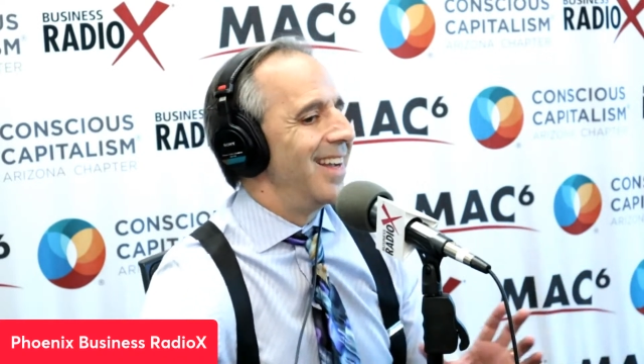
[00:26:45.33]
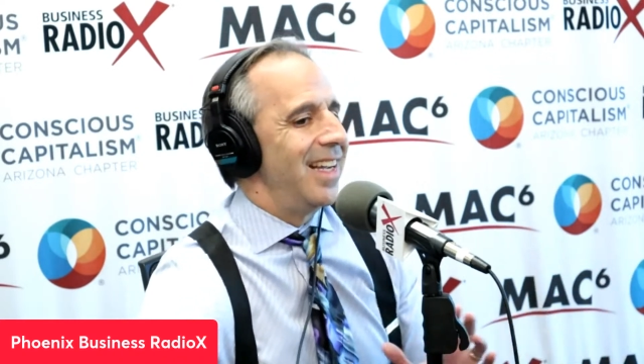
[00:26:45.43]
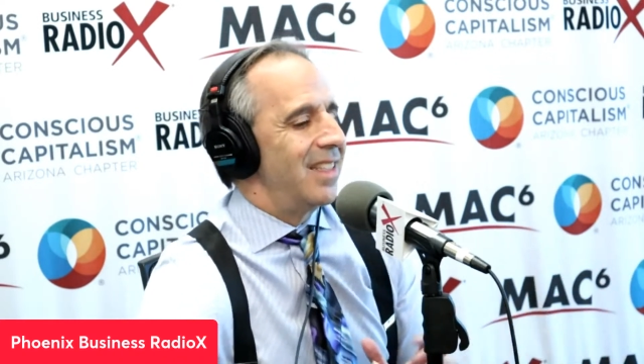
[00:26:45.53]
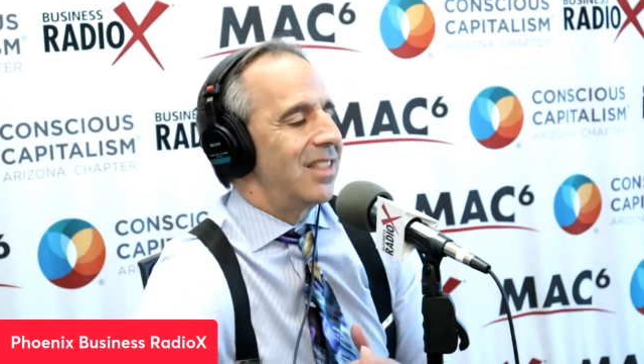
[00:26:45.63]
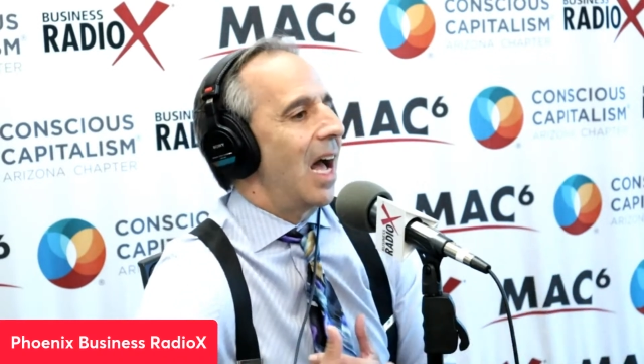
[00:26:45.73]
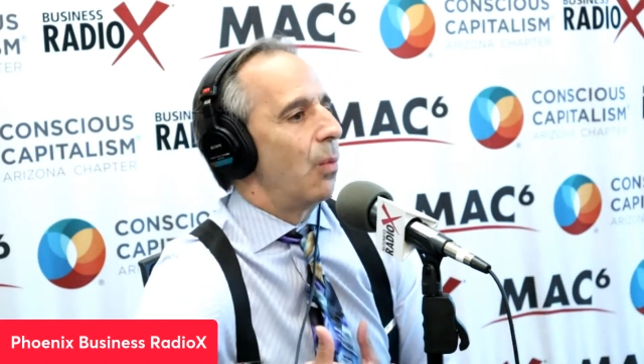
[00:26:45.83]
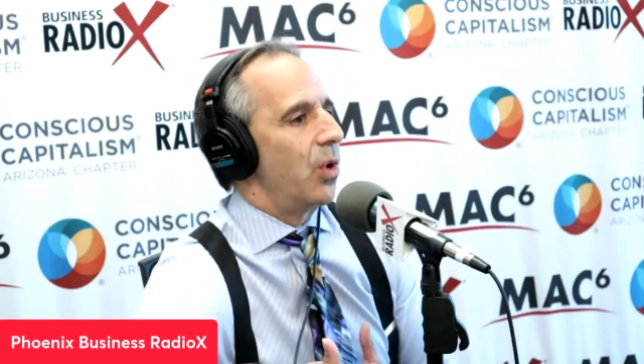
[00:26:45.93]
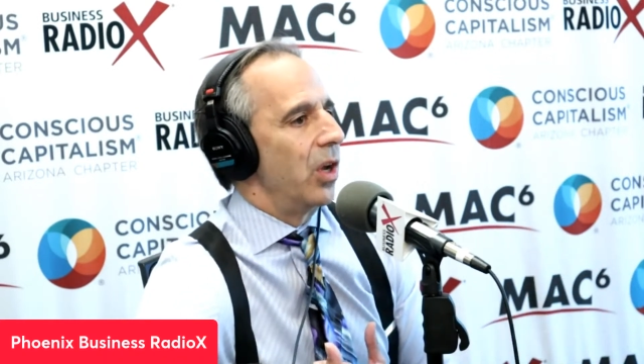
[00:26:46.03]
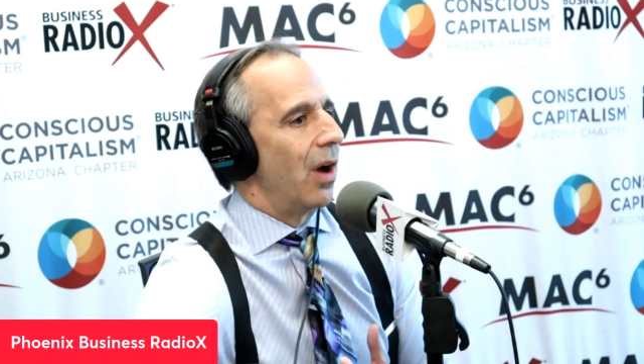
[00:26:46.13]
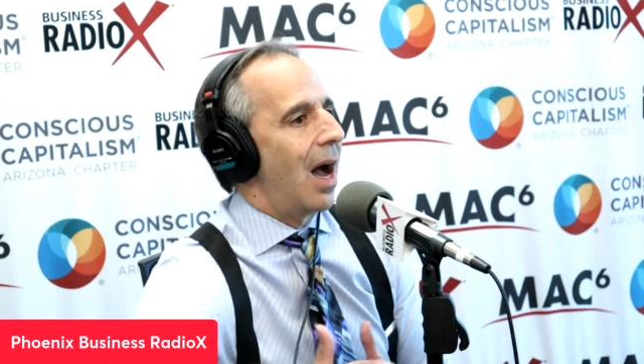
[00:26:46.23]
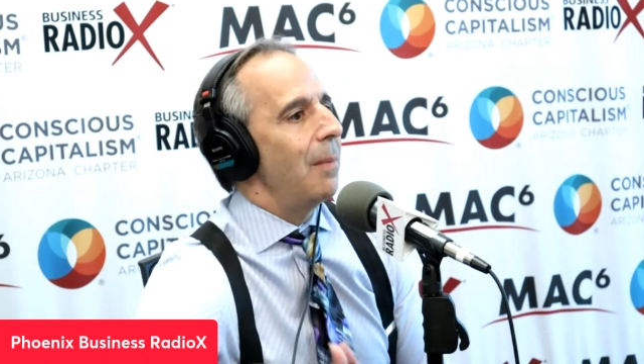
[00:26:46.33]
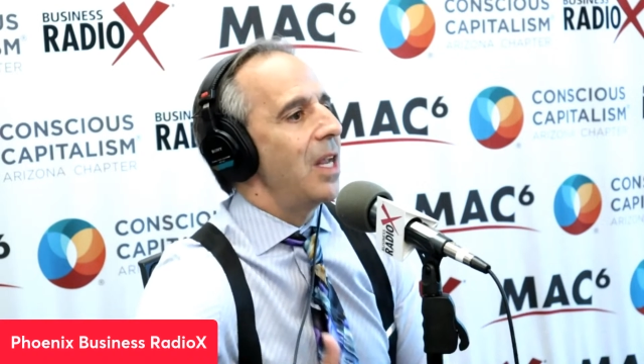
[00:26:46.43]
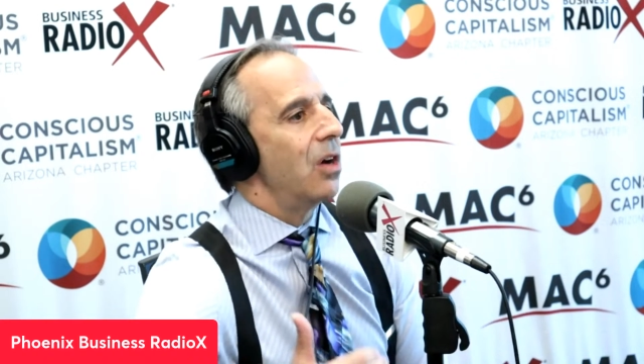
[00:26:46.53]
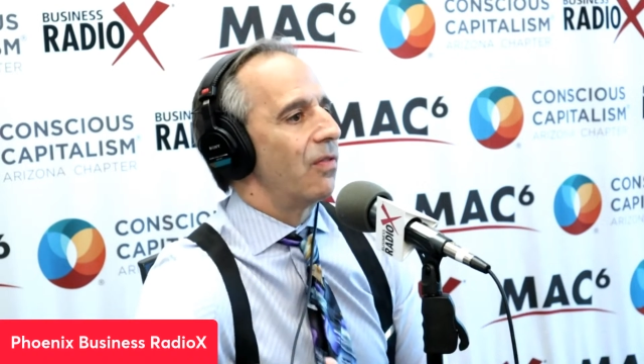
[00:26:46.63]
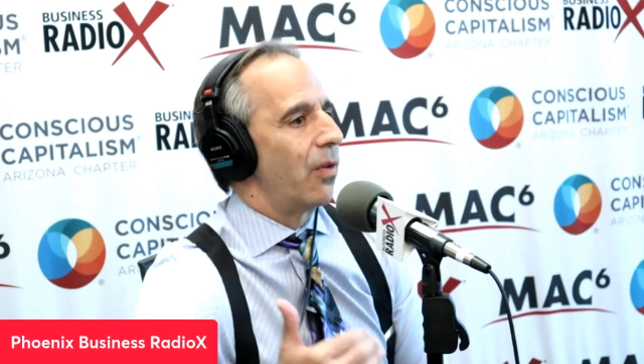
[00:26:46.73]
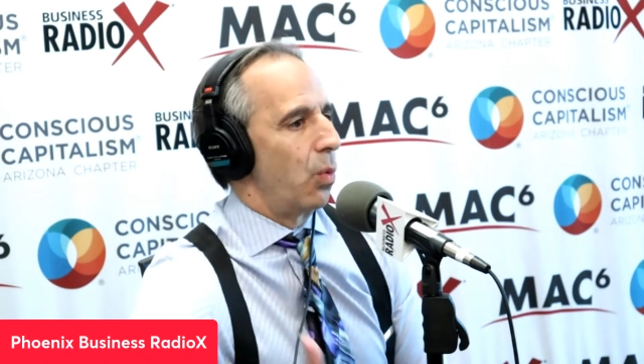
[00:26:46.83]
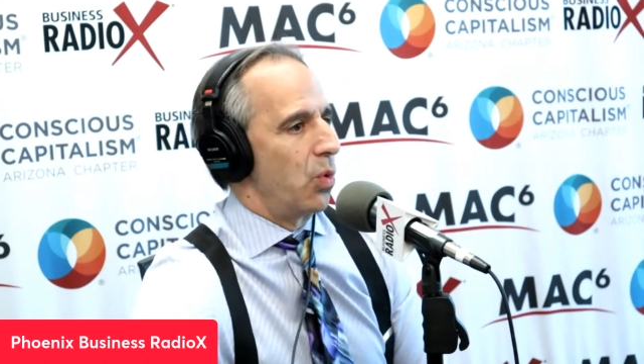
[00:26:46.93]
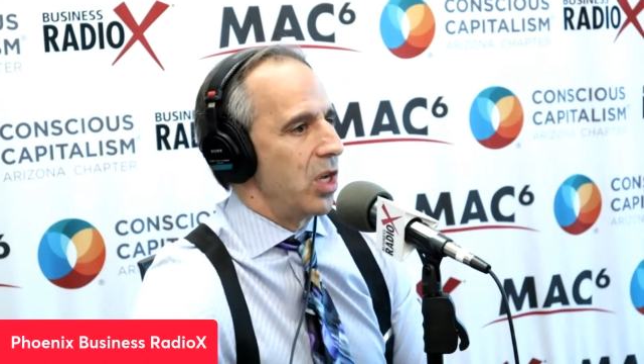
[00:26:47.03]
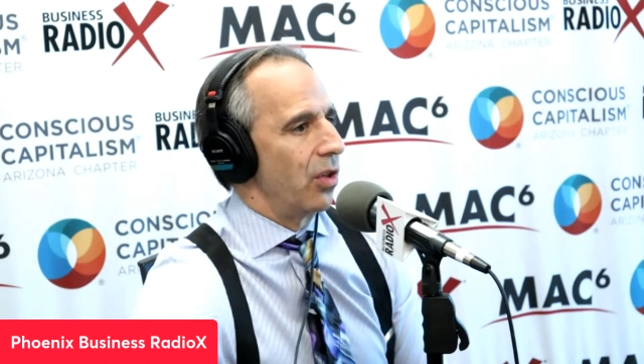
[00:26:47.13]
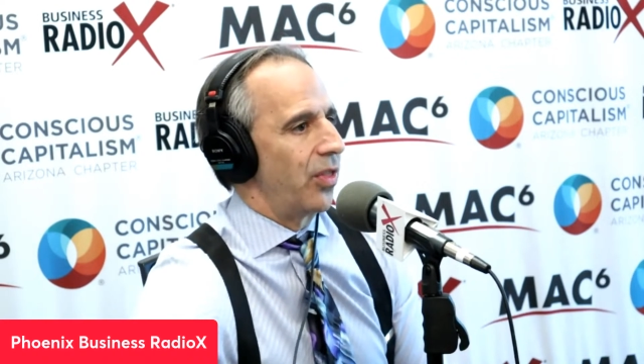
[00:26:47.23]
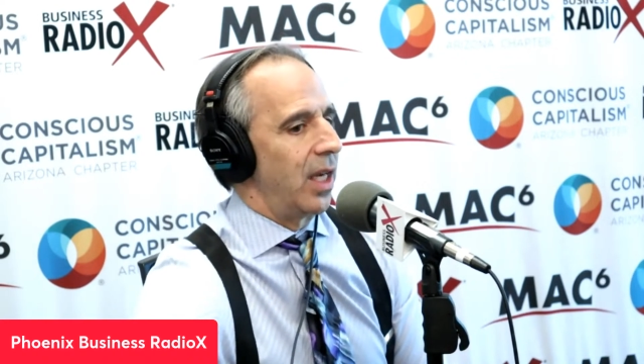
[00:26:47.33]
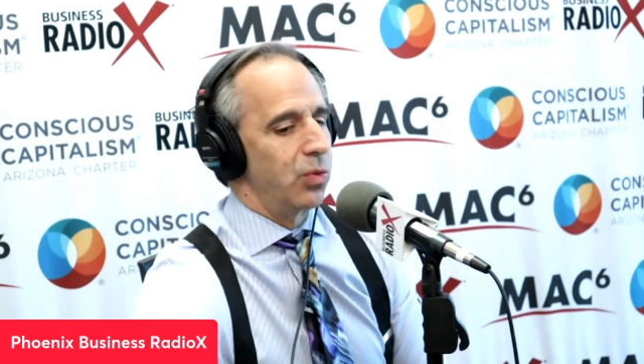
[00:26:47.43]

It's not real. I'm here for real things.